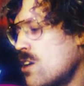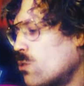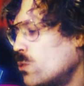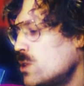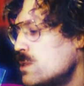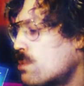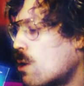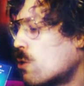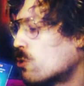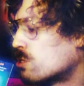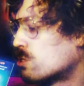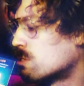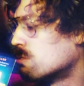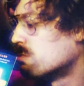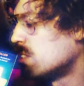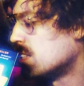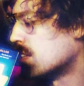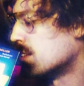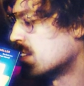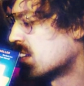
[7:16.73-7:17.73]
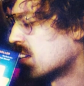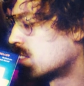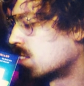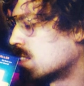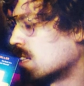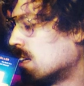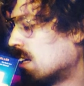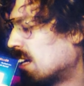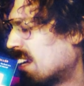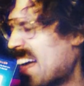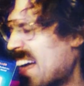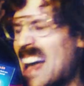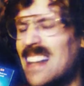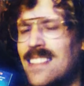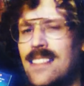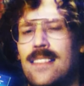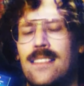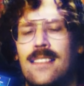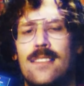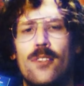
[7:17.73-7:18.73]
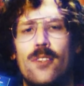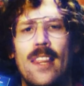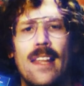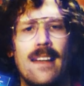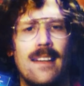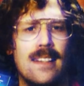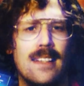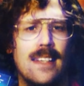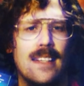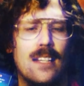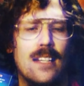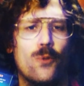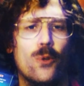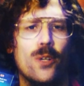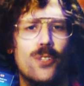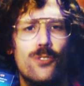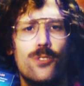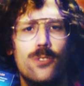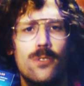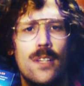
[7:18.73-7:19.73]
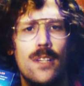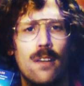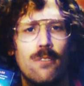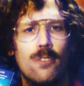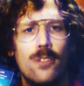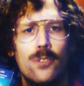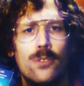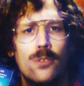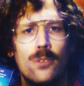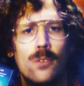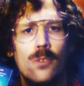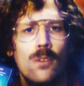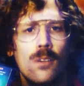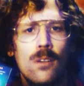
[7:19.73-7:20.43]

We both agreed that that's the last thing anyone should ever do.